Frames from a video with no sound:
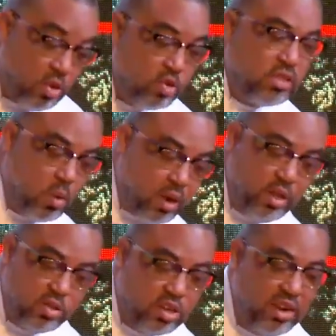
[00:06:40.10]

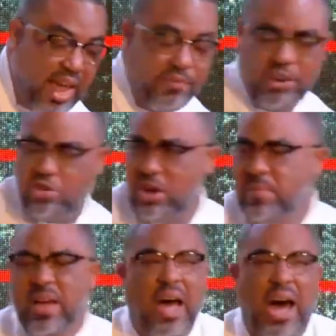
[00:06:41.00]
use good heavy
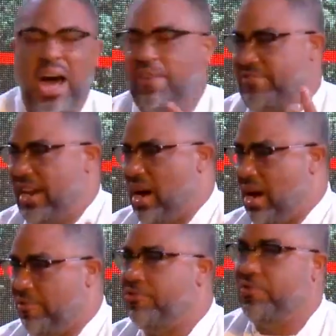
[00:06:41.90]
cream, half and
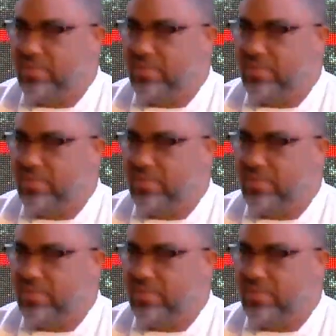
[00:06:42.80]
half,